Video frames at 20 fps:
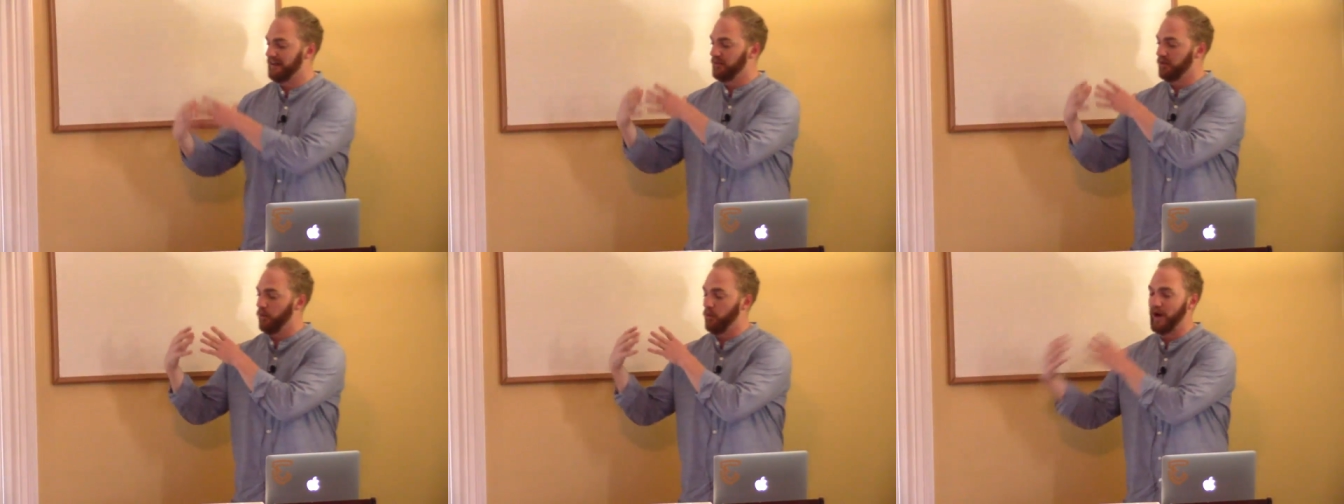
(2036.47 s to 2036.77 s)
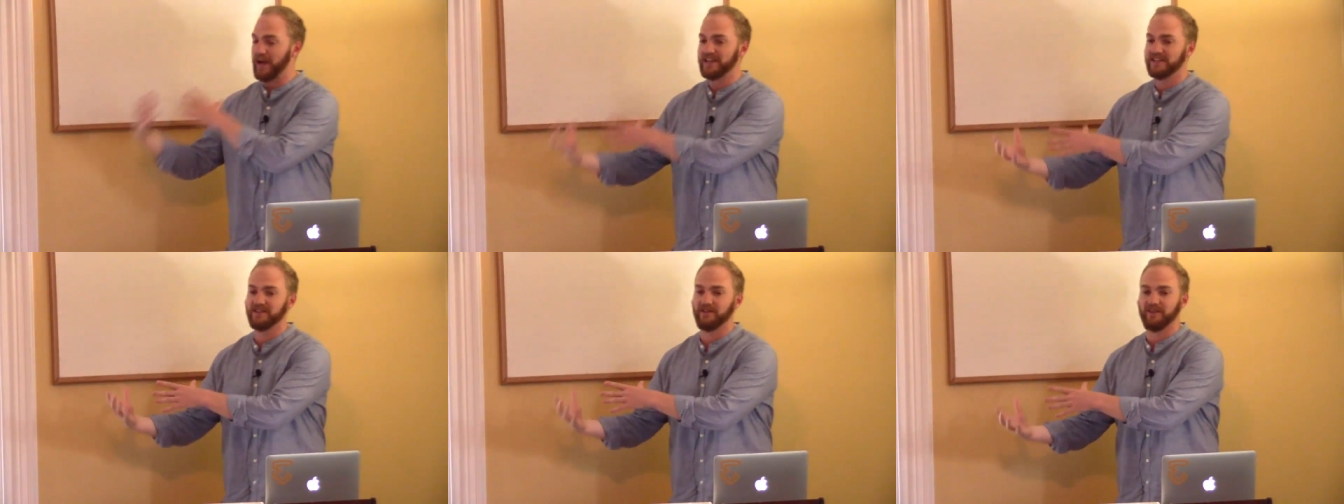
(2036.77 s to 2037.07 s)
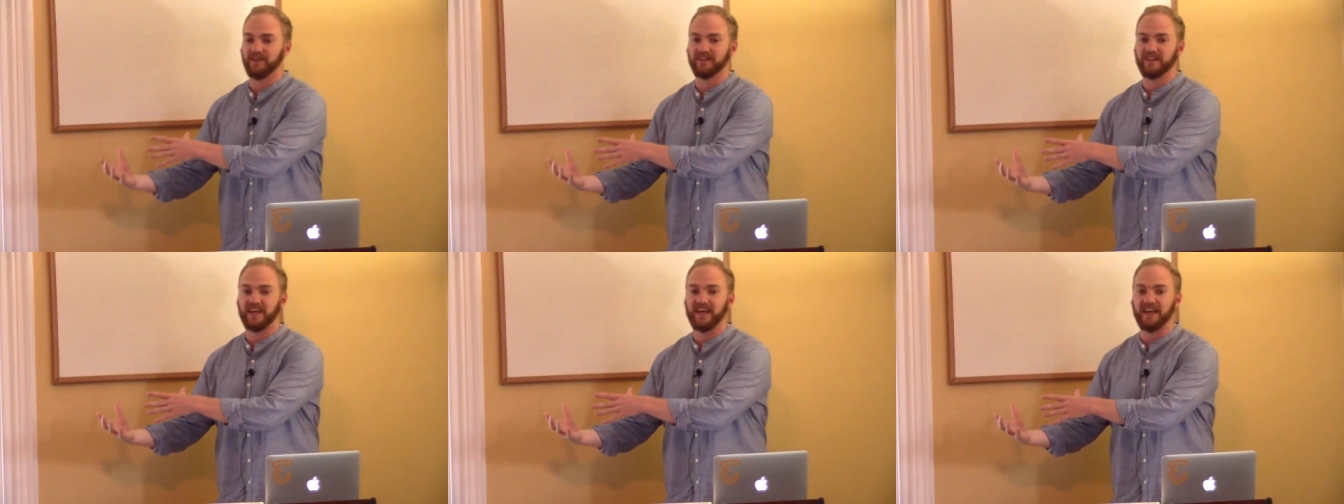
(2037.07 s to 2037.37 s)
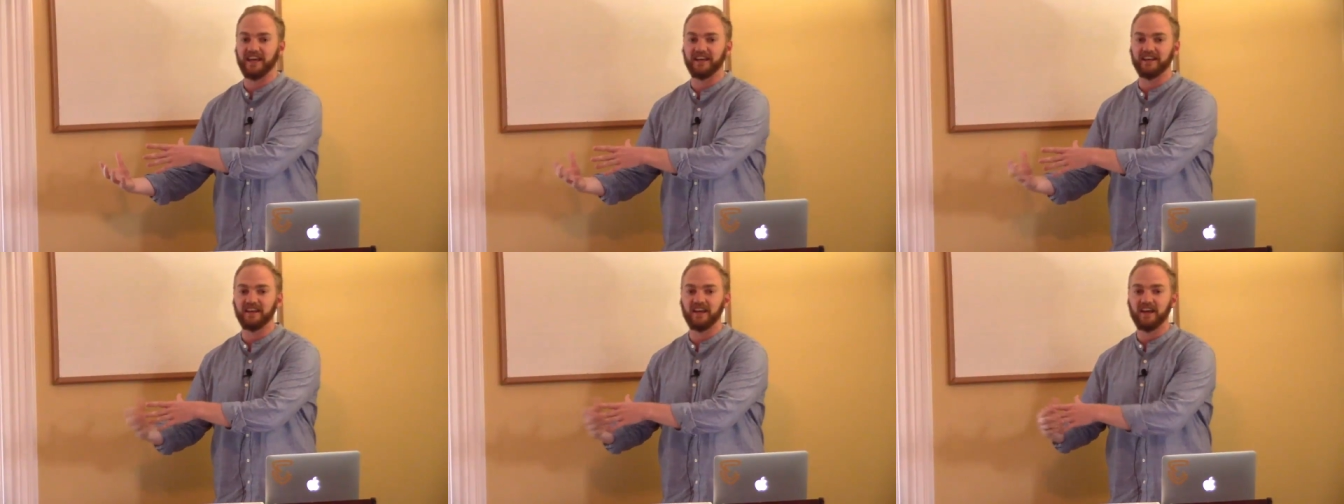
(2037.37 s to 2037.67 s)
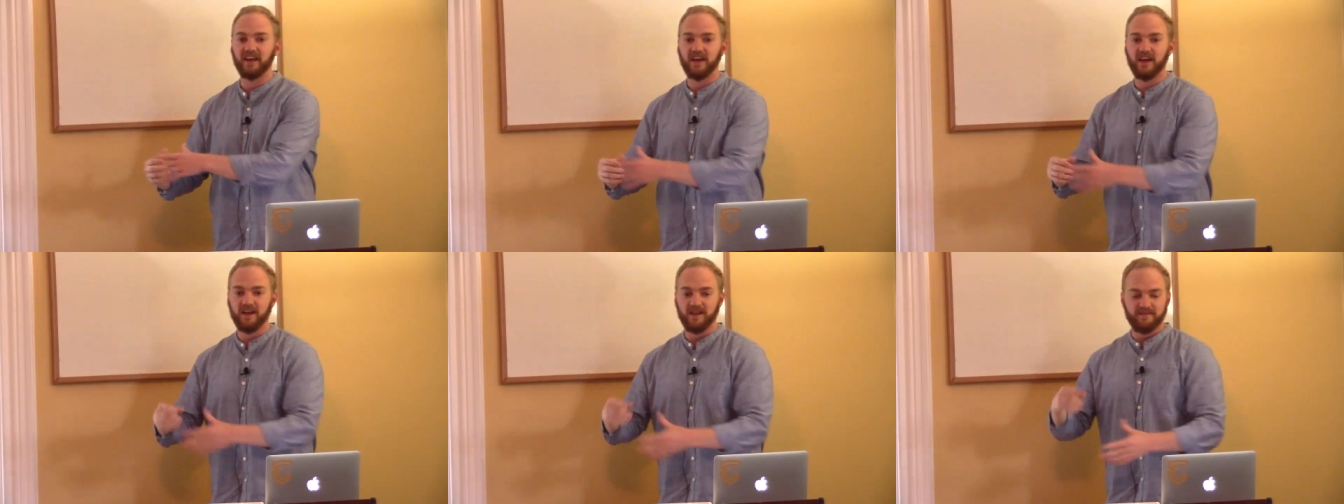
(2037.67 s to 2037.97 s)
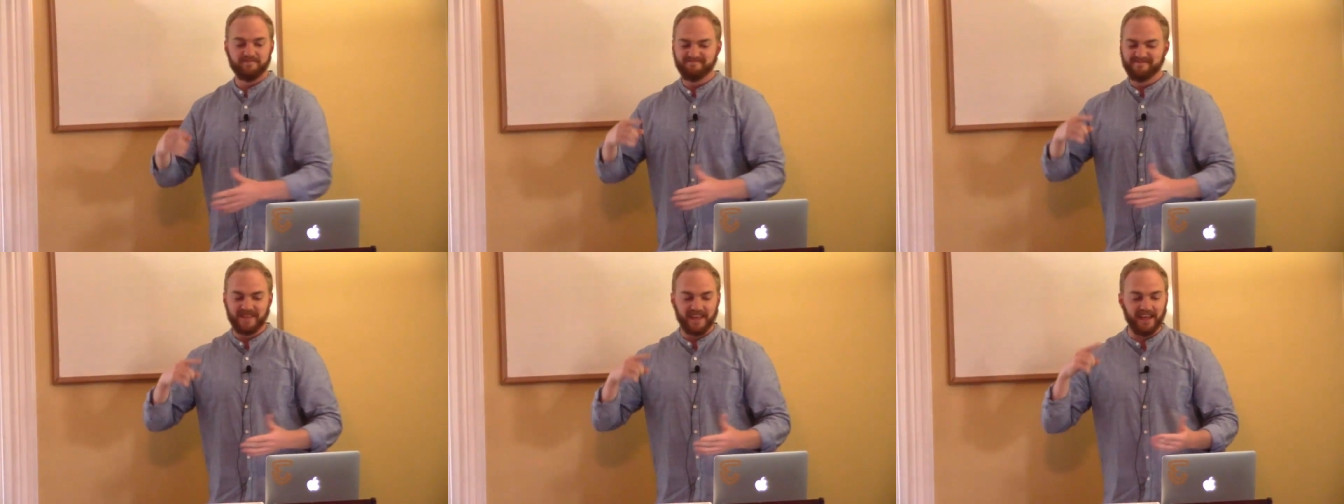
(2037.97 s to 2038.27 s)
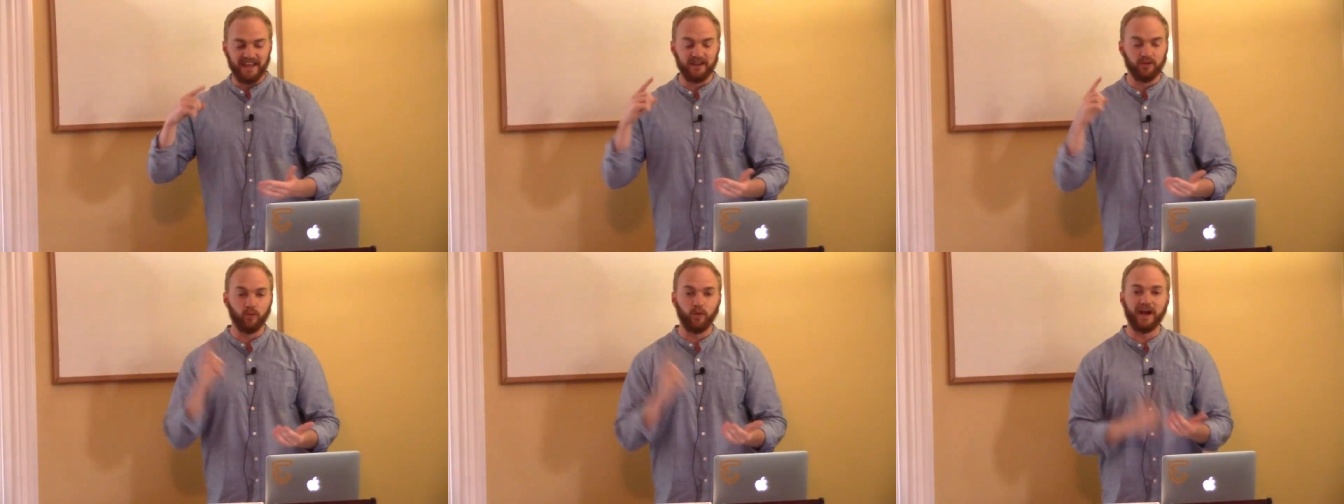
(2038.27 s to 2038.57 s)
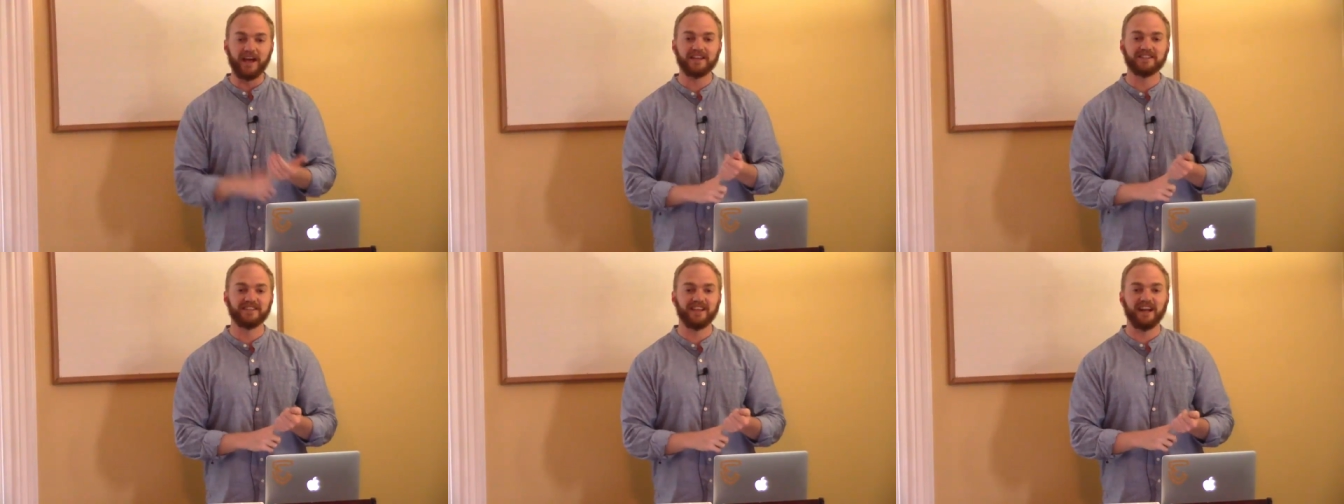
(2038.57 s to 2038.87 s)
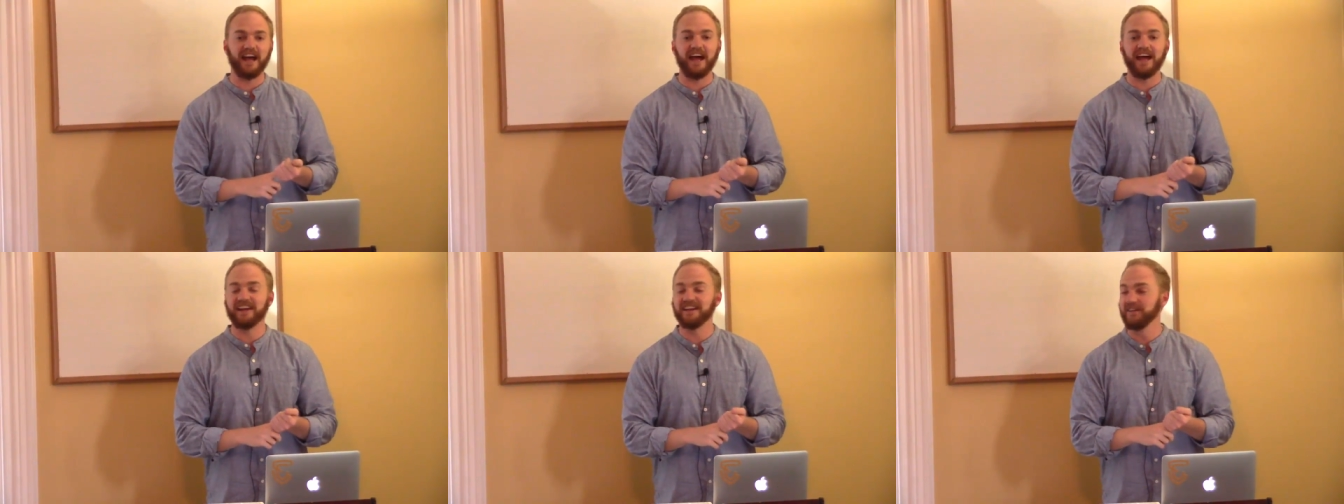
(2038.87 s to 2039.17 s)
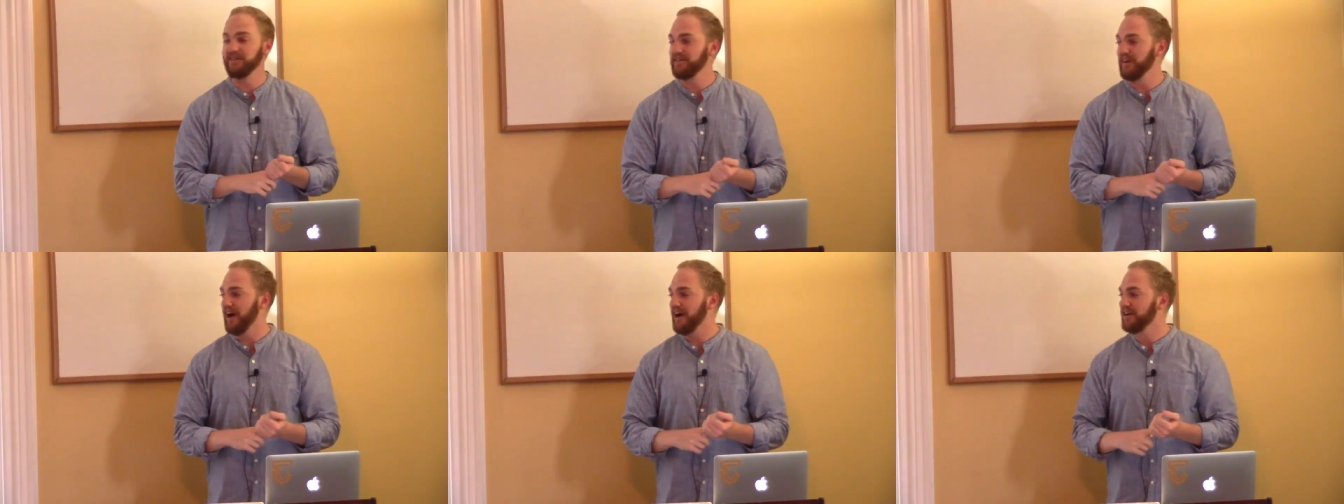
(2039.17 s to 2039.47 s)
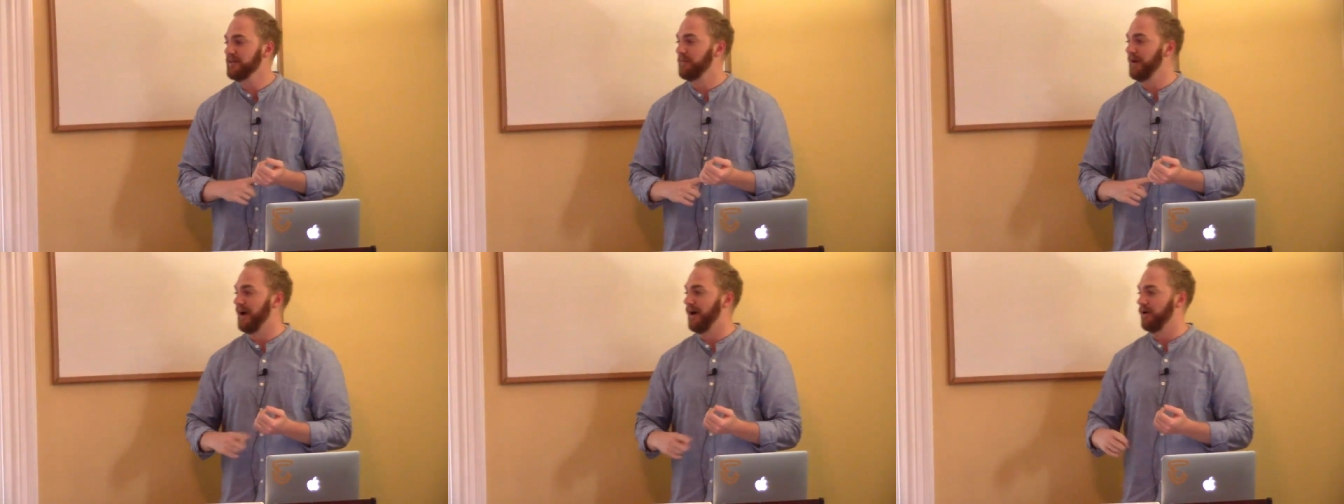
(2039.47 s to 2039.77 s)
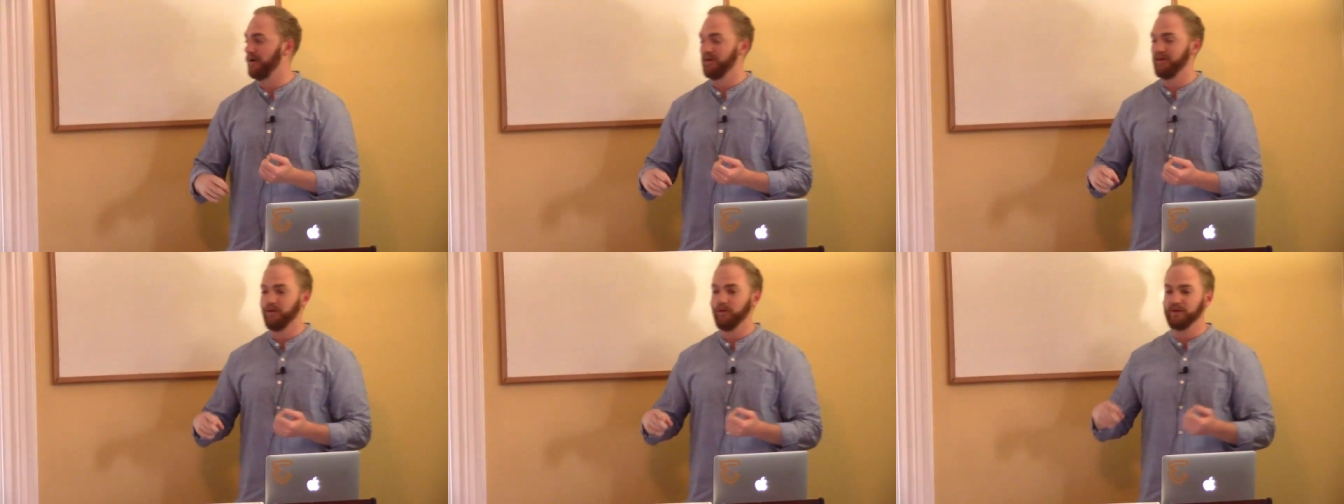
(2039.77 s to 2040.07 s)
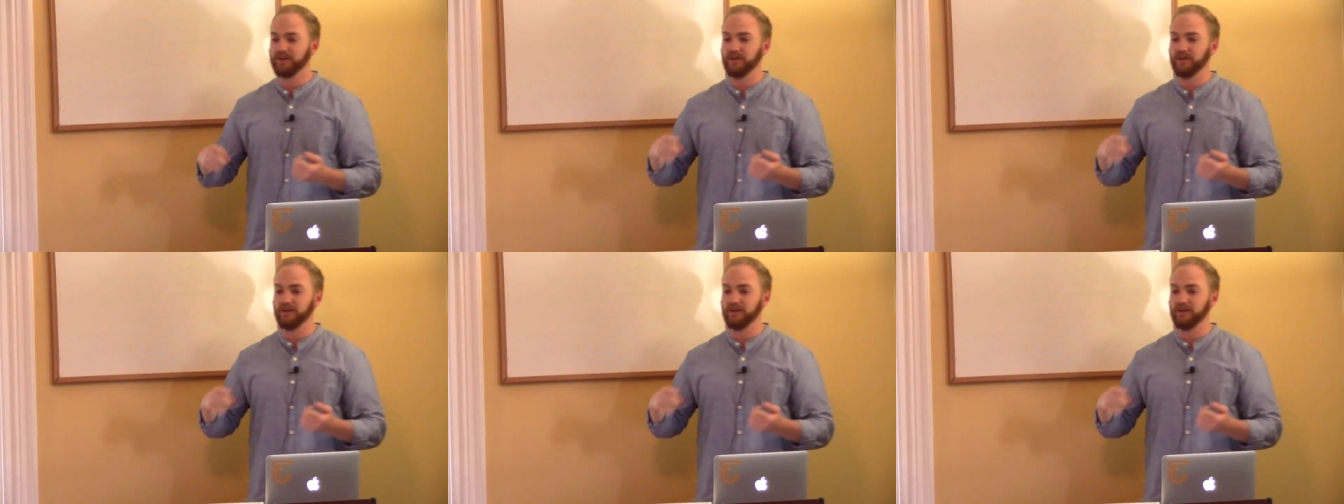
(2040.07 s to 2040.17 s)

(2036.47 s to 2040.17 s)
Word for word: the ways of the king in ways that I hadn't thought about.